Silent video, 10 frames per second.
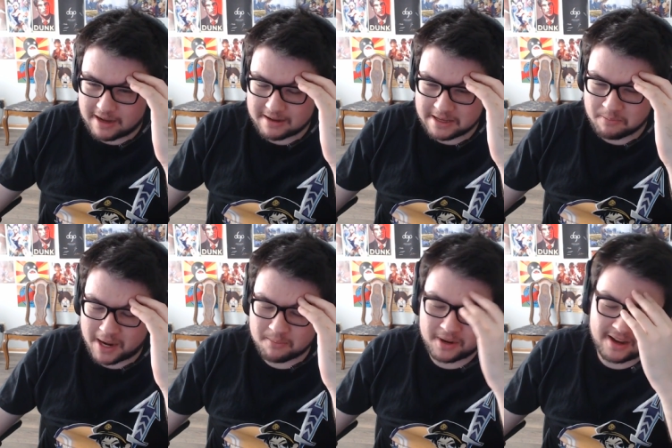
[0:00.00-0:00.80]
in my
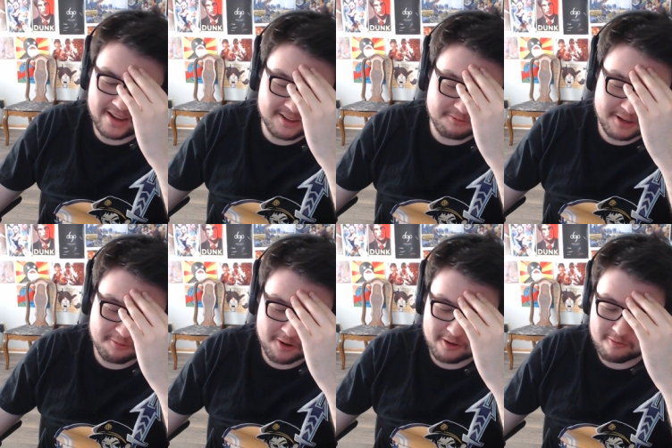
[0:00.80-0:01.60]
mind, we
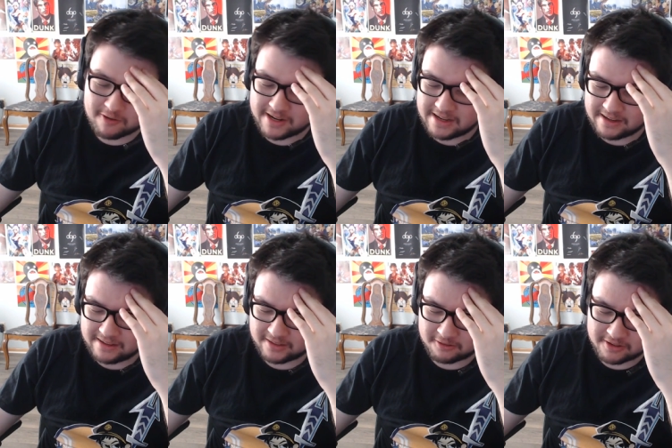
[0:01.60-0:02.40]
weren't winning, and
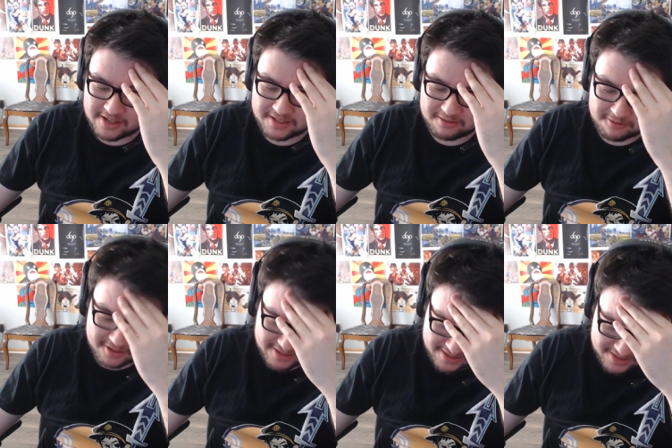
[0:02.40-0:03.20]
the reason
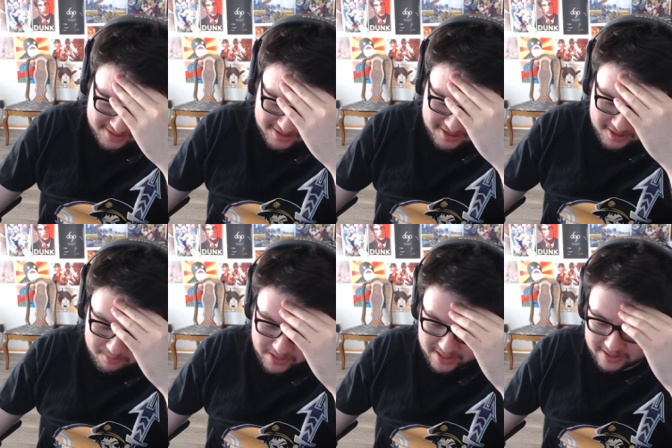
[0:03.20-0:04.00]
was
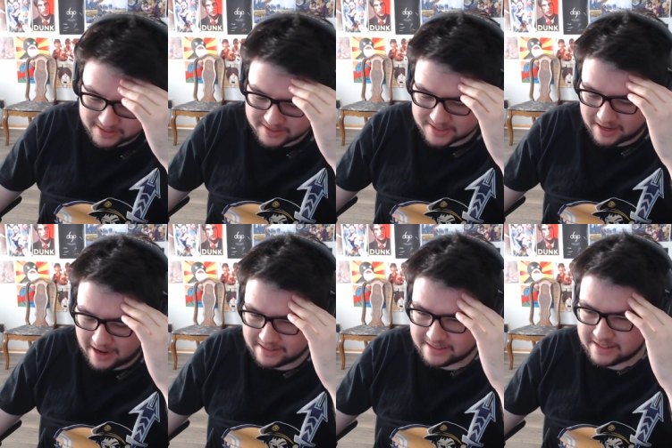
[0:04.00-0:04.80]
because
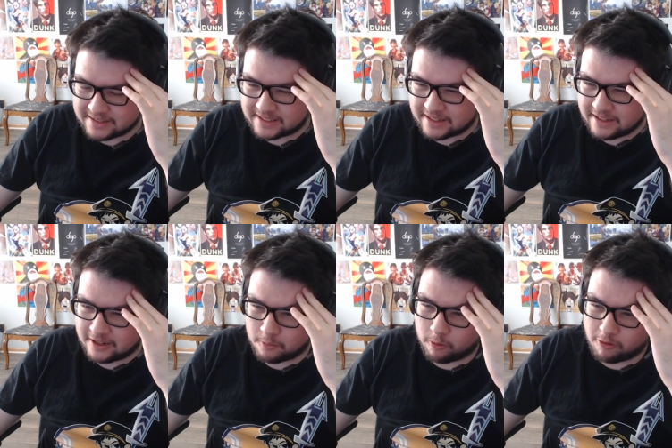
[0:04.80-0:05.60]
I needed to get
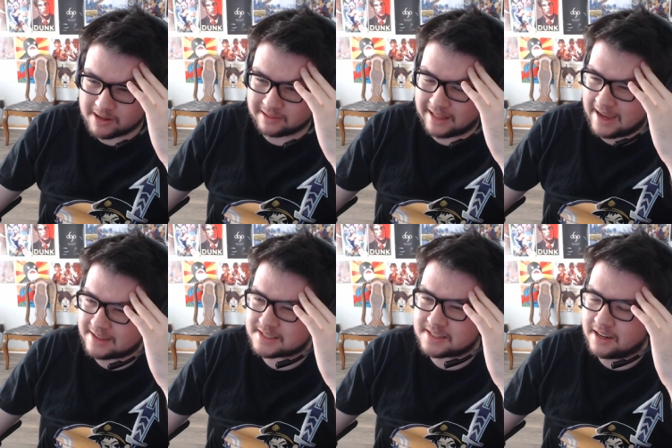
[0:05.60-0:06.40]
up one
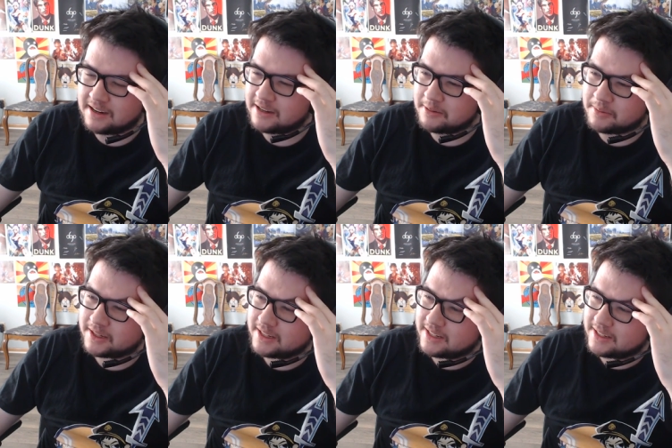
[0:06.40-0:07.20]
last time.
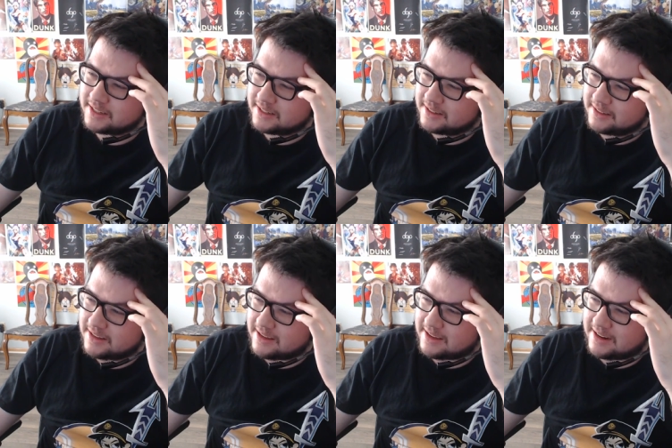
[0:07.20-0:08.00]

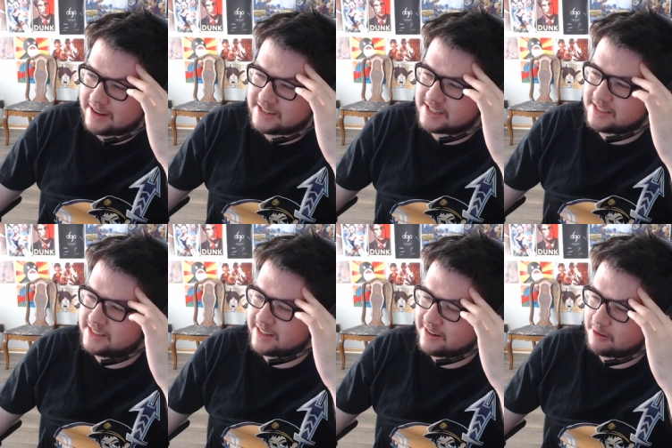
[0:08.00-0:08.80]
And I just
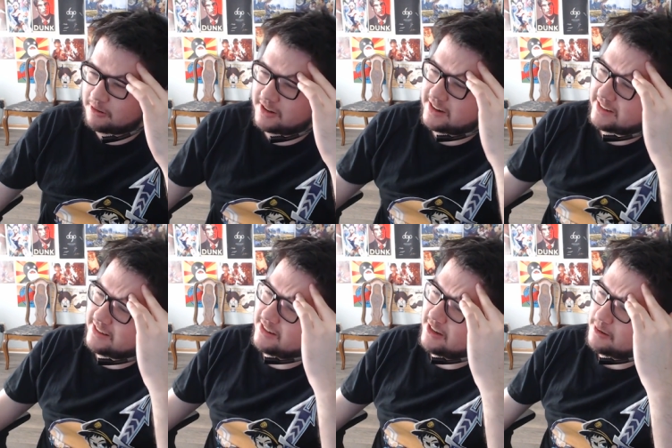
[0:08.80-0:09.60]
didn't want to
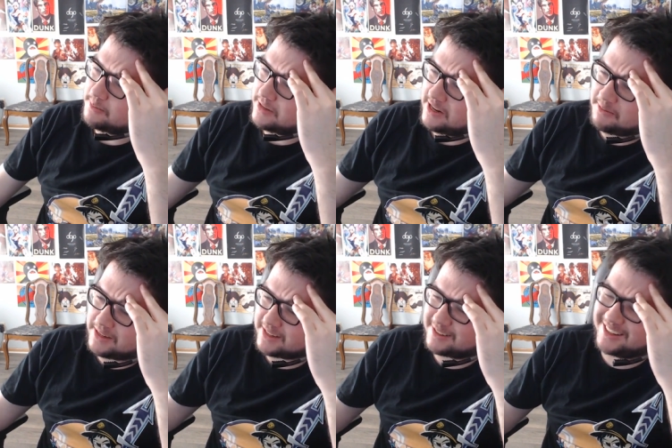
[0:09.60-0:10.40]
get up, and I'm
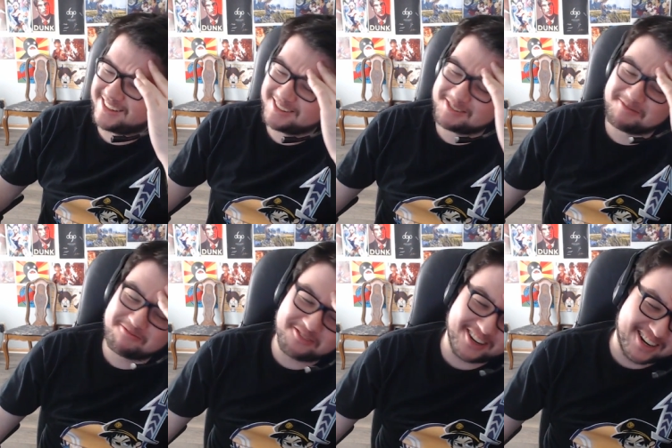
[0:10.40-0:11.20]
like,
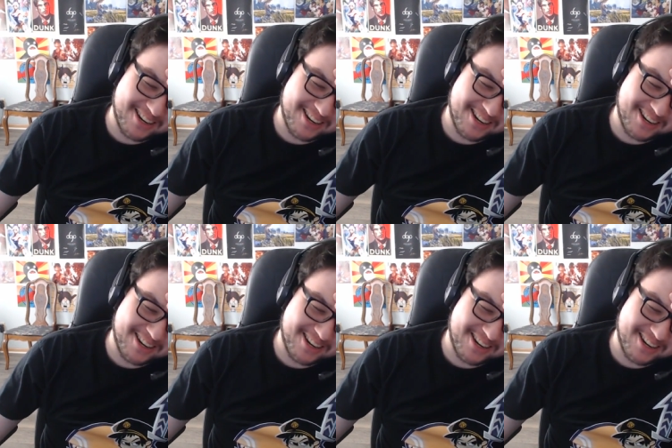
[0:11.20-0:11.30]
fuck,